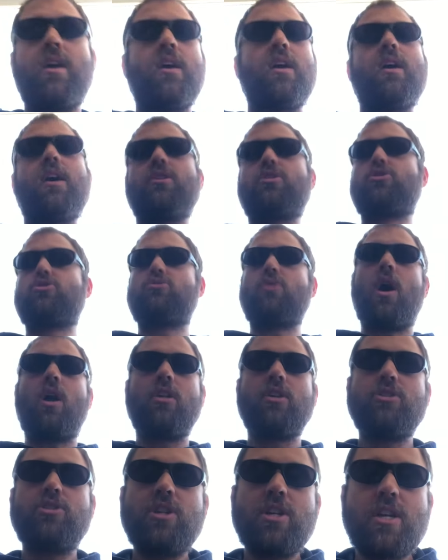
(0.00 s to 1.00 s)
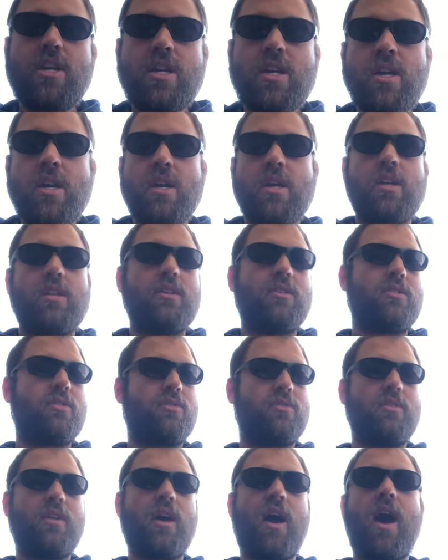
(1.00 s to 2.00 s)
astrology. This is
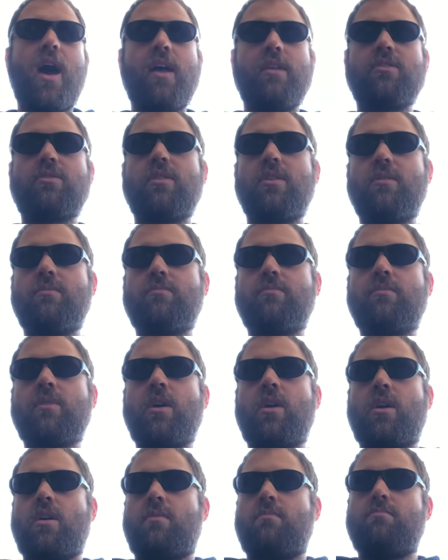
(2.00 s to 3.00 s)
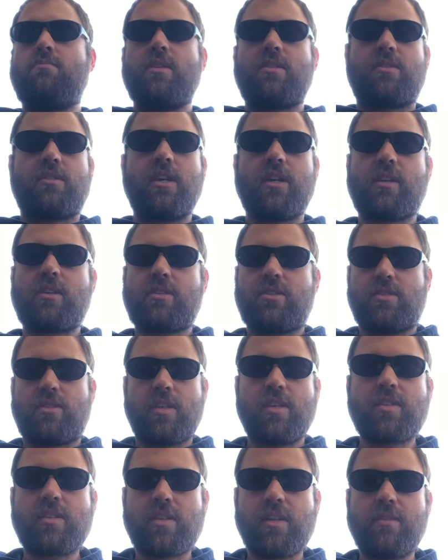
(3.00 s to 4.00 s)
not some mystic
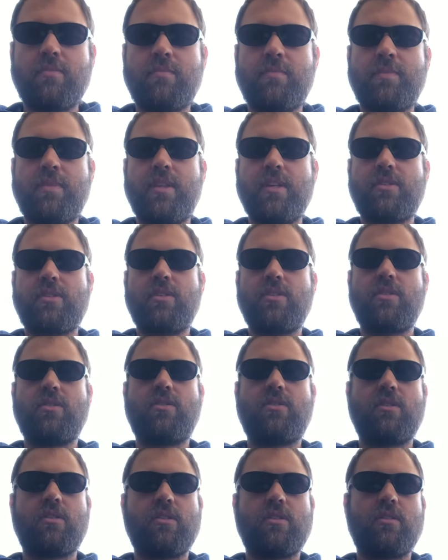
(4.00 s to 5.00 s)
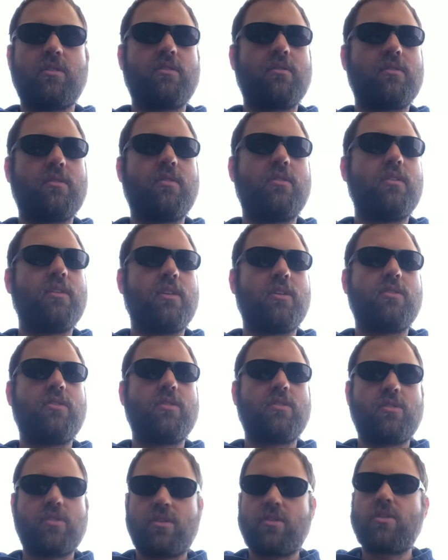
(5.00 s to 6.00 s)
system. This is
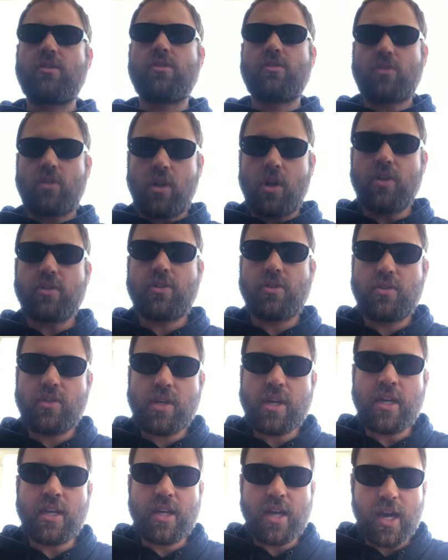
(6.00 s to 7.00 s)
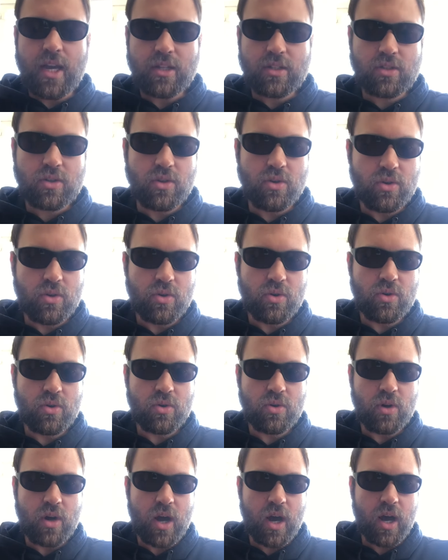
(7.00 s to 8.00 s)
as close as you can get
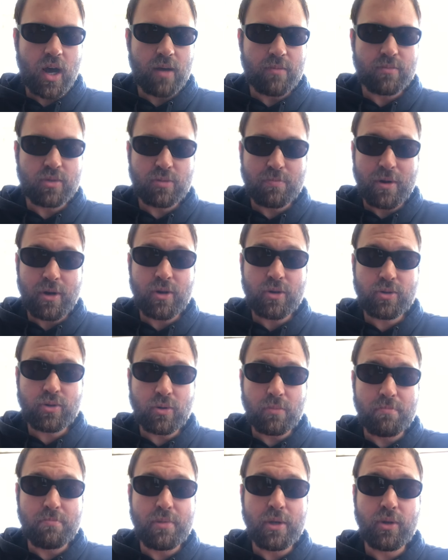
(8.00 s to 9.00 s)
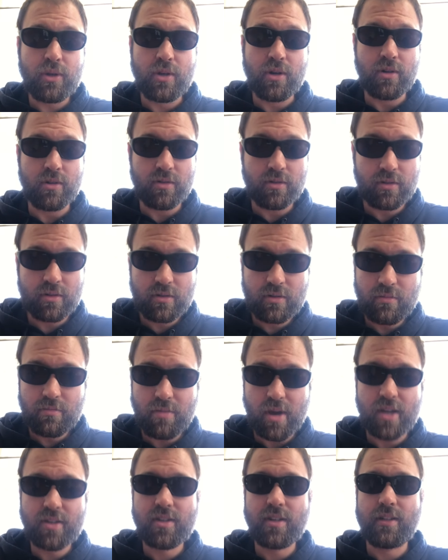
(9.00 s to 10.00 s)
to spiritual billiards.
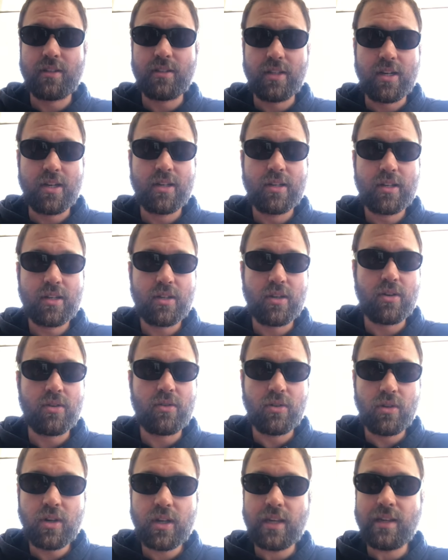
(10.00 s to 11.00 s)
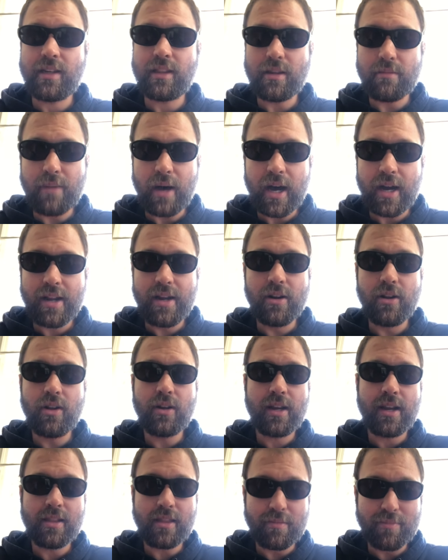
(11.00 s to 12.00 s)
Basically, you're looking at the body, you're
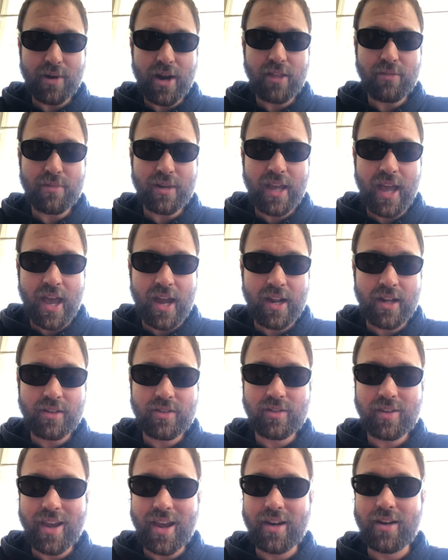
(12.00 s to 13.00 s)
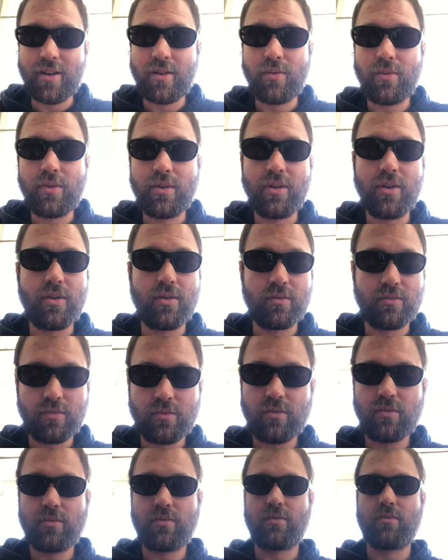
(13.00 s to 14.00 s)
looking at the breath mechanics, and you're
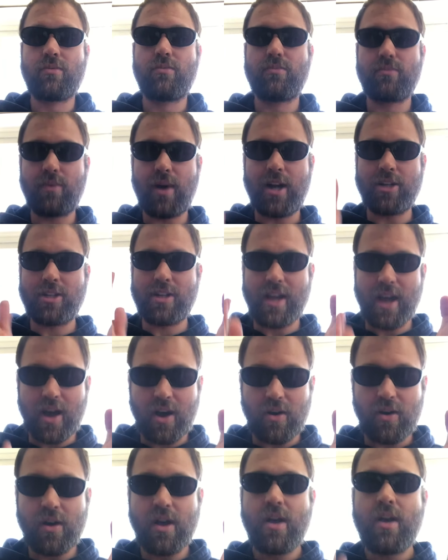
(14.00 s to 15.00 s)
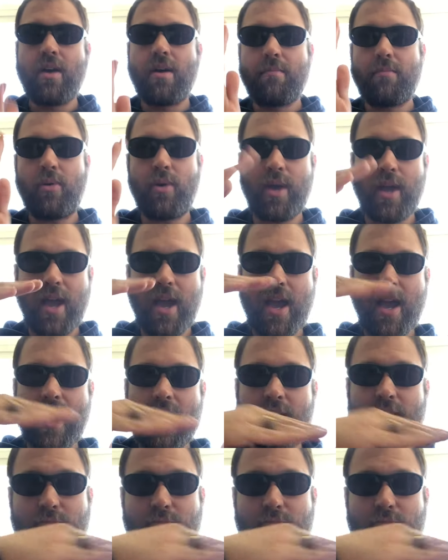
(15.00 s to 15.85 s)
watching how point A hits